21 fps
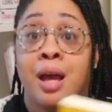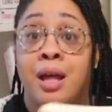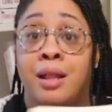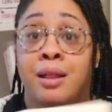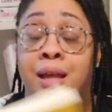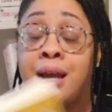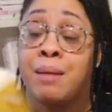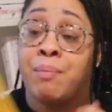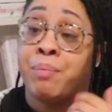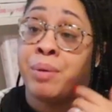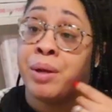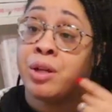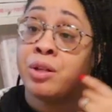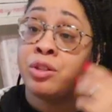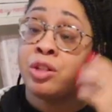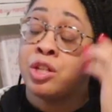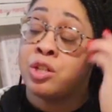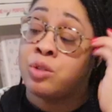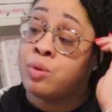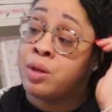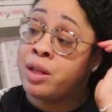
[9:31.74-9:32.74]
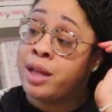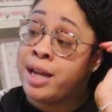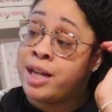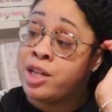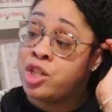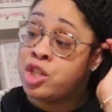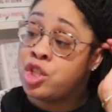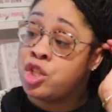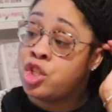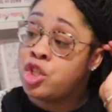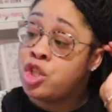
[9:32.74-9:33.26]
they build this
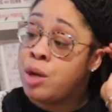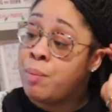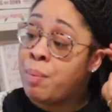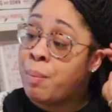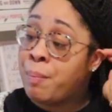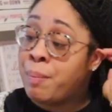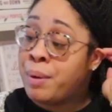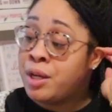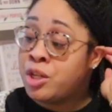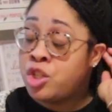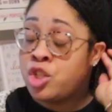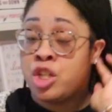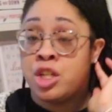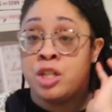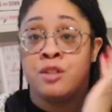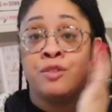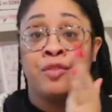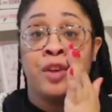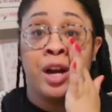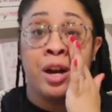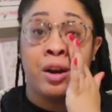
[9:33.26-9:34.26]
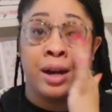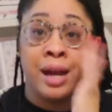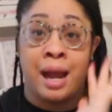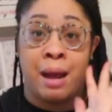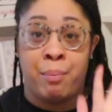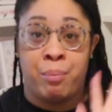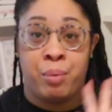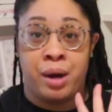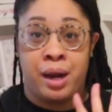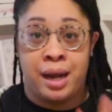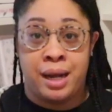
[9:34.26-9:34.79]
relationship. But she's very
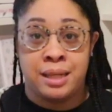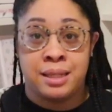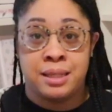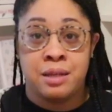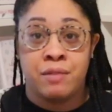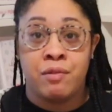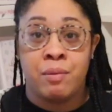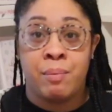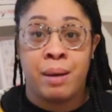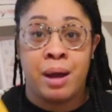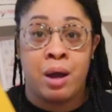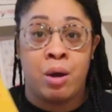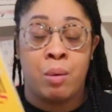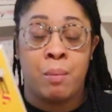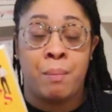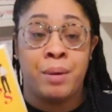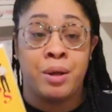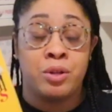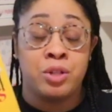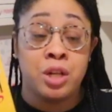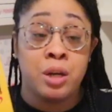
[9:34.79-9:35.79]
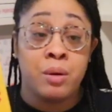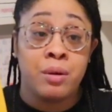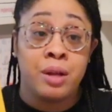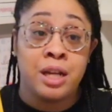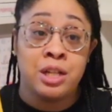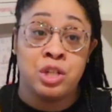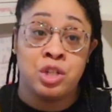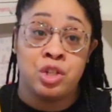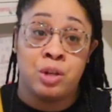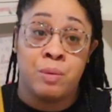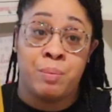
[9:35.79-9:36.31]
apprehensive about building a
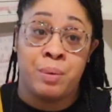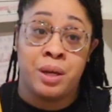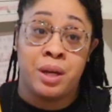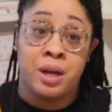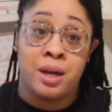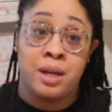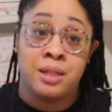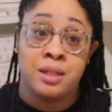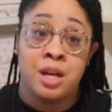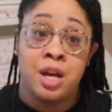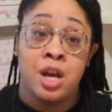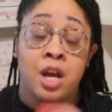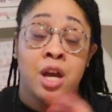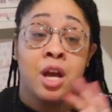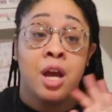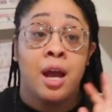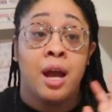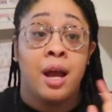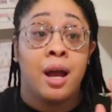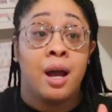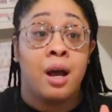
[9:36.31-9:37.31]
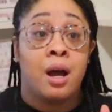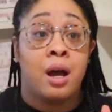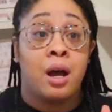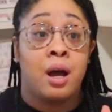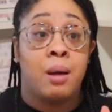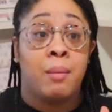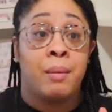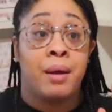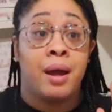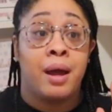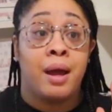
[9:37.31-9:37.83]
relationship because
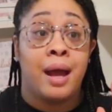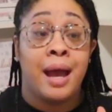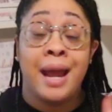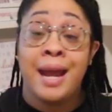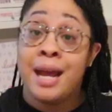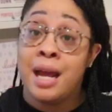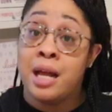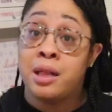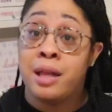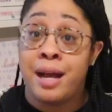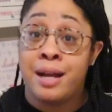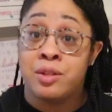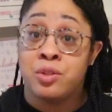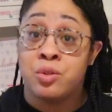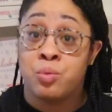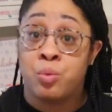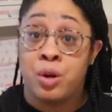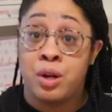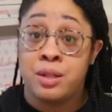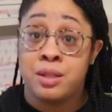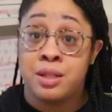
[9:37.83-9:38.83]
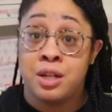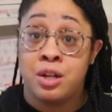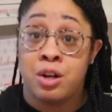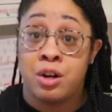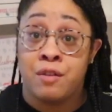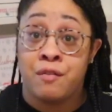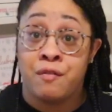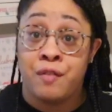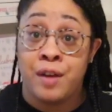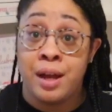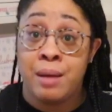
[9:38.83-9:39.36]
ALS runs in
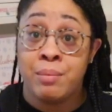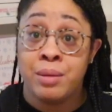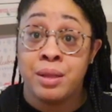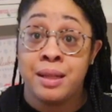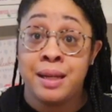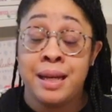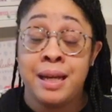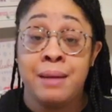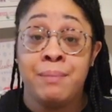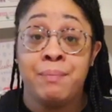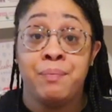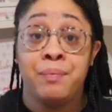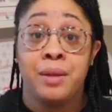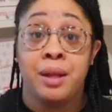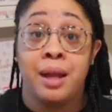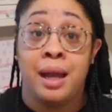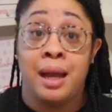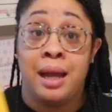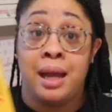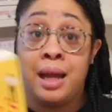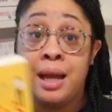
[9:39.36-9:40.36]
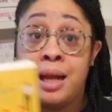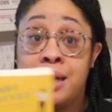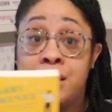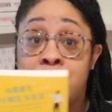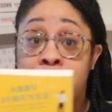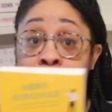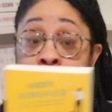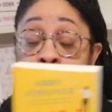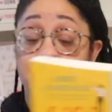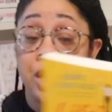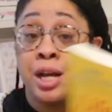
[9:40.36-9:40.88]
her family, and
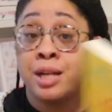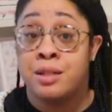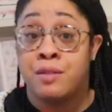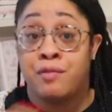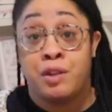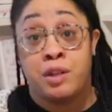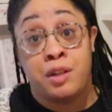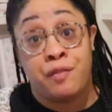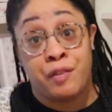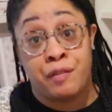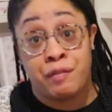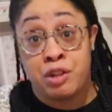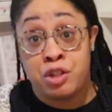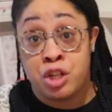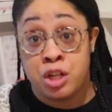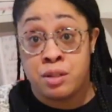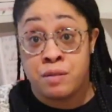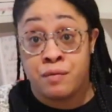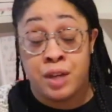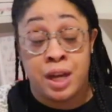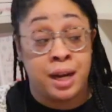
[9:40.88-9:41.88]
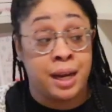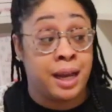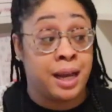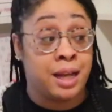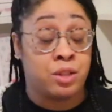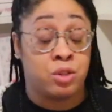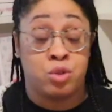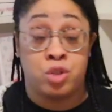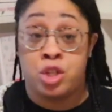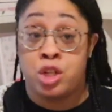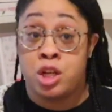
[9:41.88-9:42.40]
she has a 50-50 chance of getting
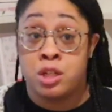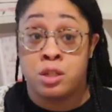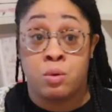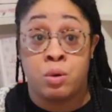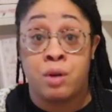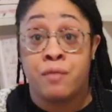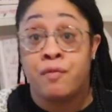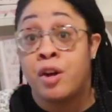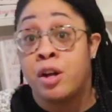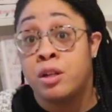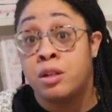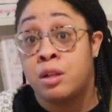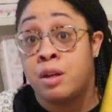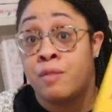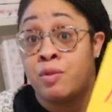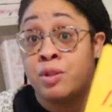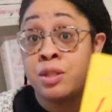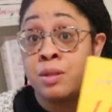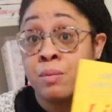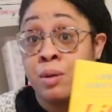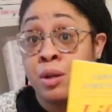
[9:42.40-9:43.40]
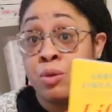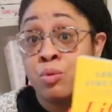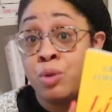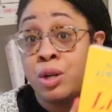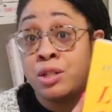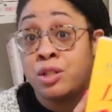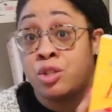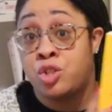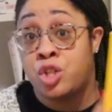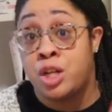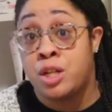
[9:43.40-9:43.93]
it, so she doesn't want to fall in love with someone who
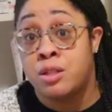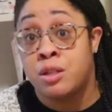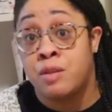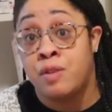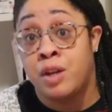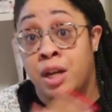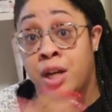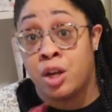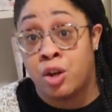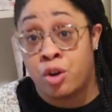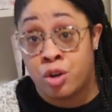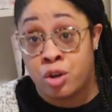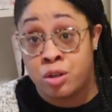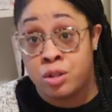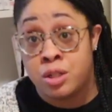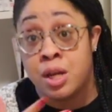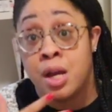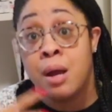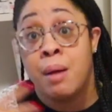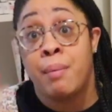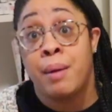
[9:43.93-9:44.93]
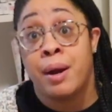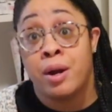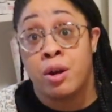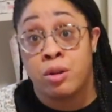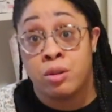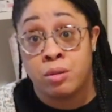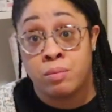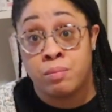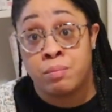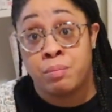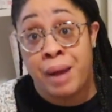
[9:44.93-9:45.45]
has a chance of getting hurt by her
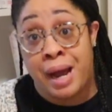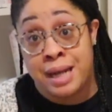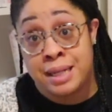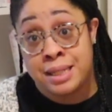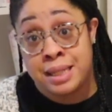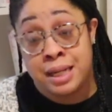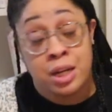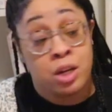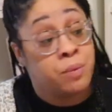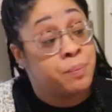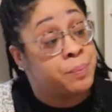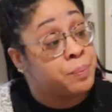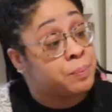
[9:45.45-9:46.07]
passing.